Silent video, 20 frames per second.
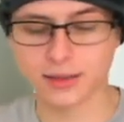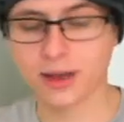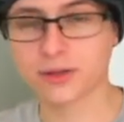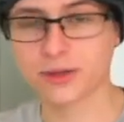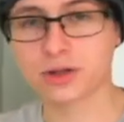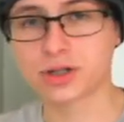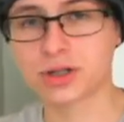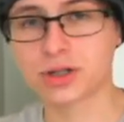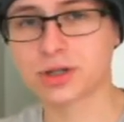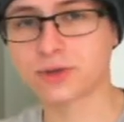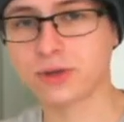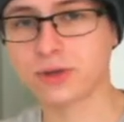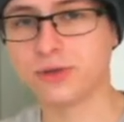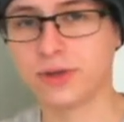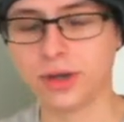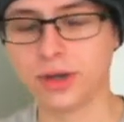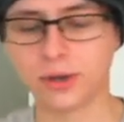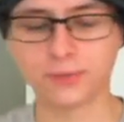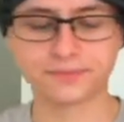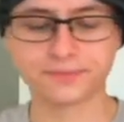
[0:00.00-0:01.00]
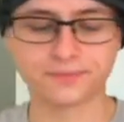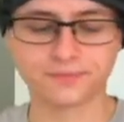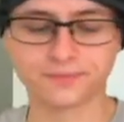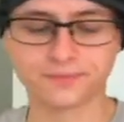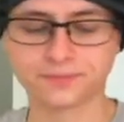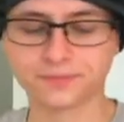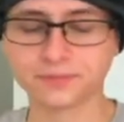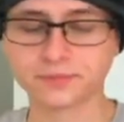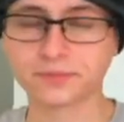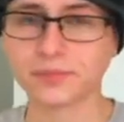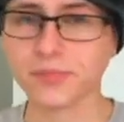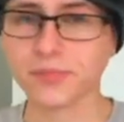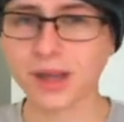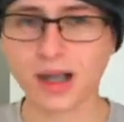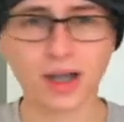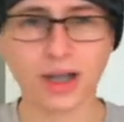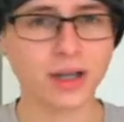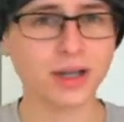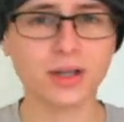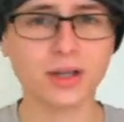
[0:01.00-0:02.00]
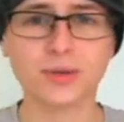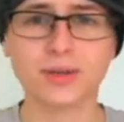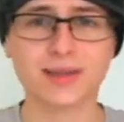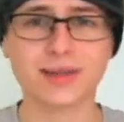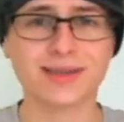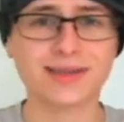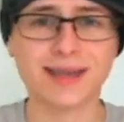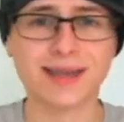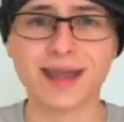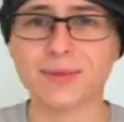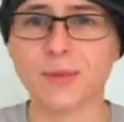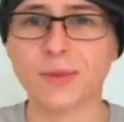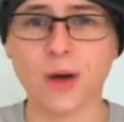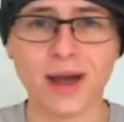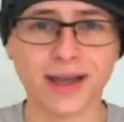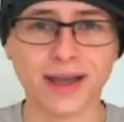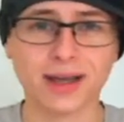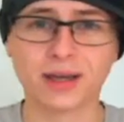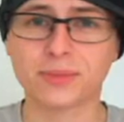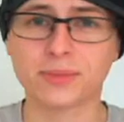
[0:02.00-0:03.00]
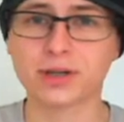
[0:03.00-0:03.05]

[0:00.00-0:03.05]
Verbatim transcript: Another juice review. Going to do it the same way.